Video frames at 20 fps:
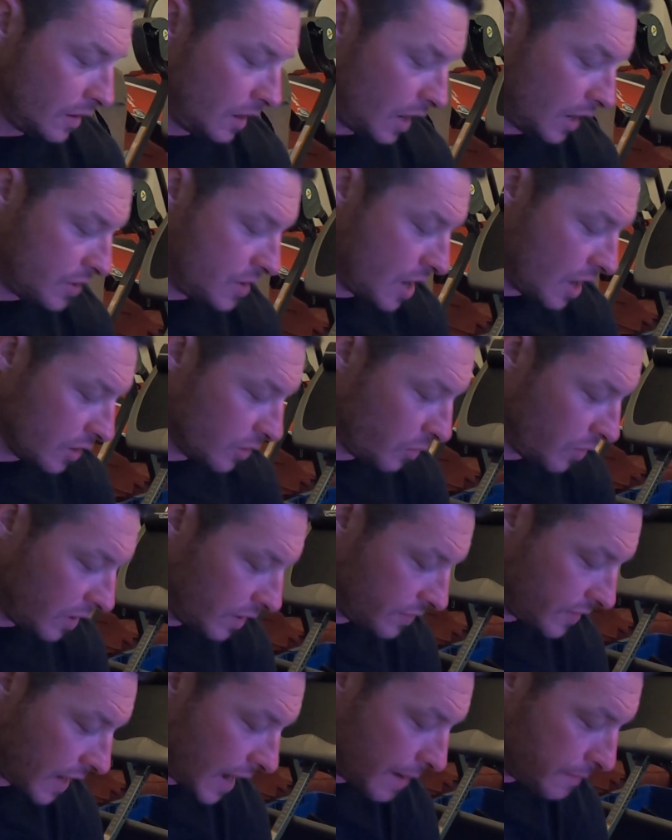Another
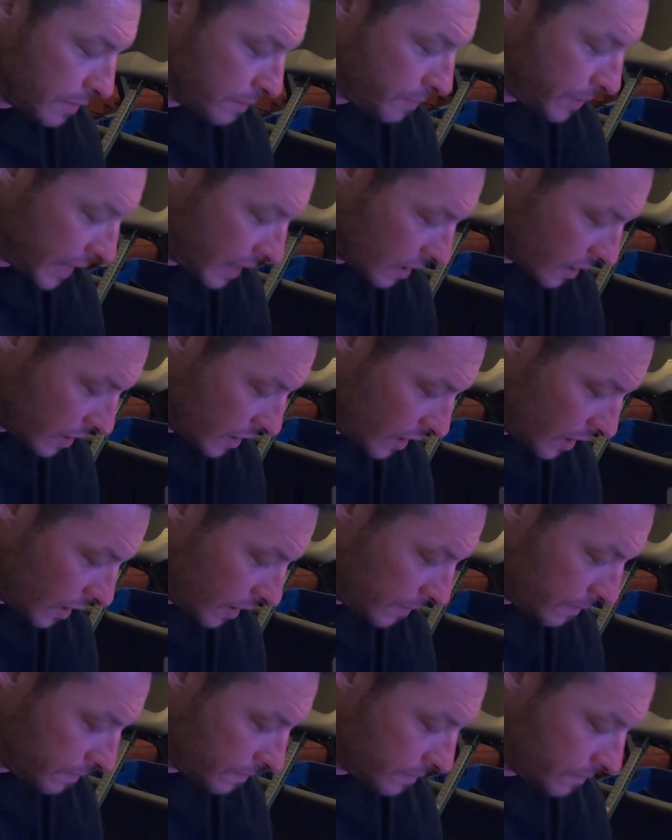one that I've been pairing
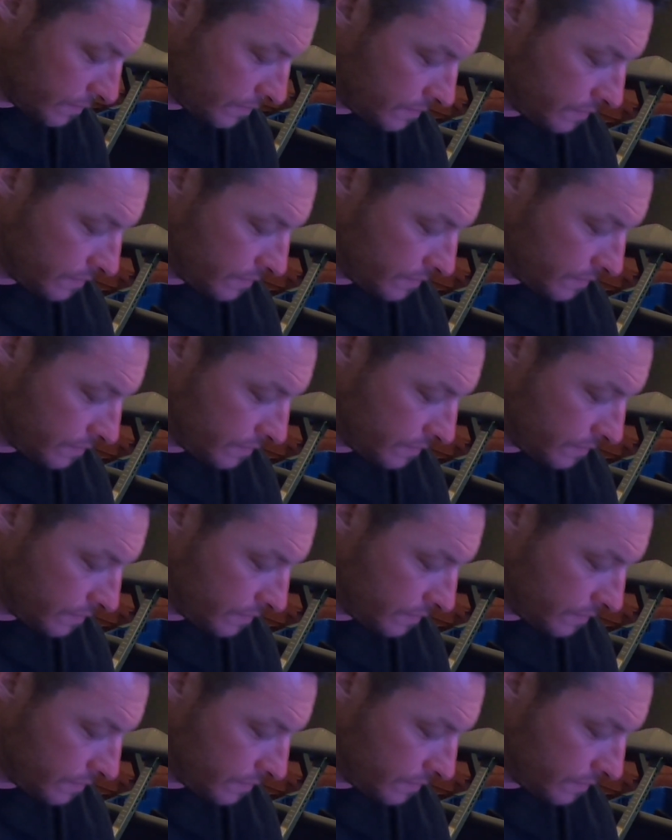up,